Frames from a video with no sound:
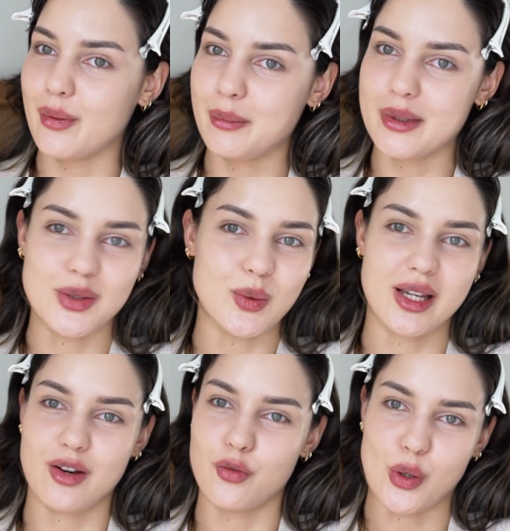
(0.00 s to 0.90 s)
will be doing
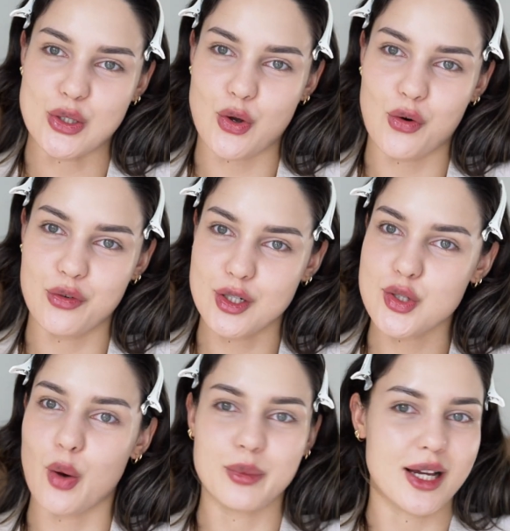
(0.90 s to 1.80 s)
a voiceover,
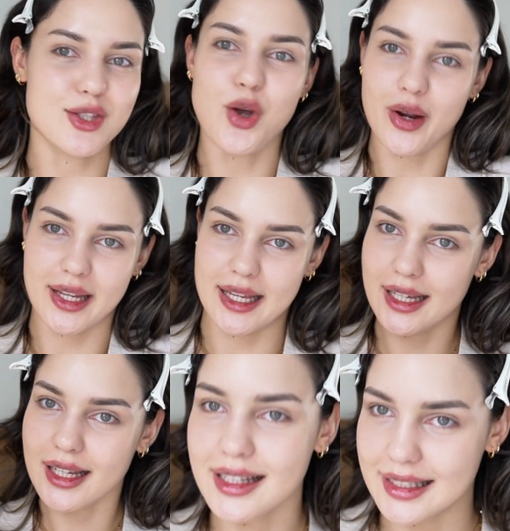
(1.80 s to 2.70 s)
so I'm not
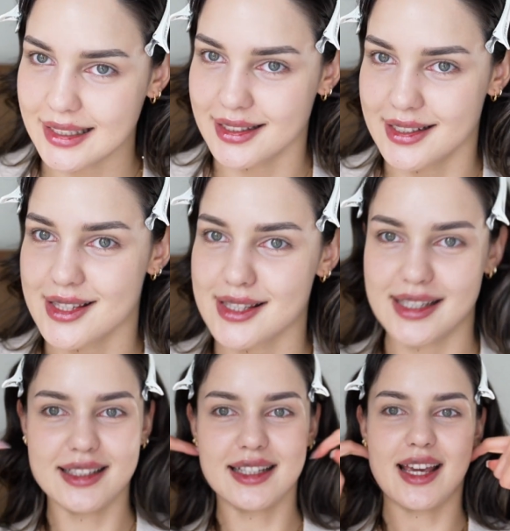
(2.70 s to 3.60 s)
talking like this
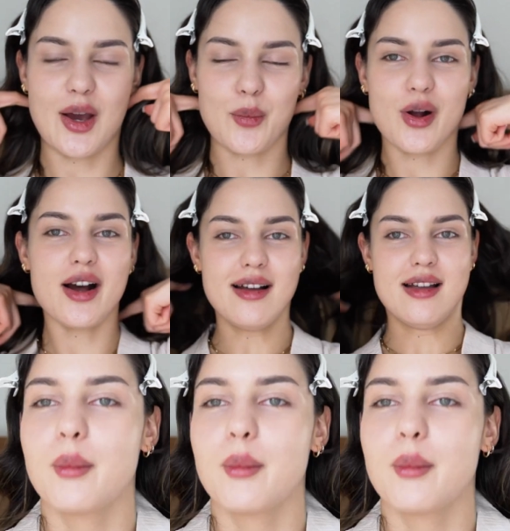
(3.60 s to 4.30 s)
in the camera.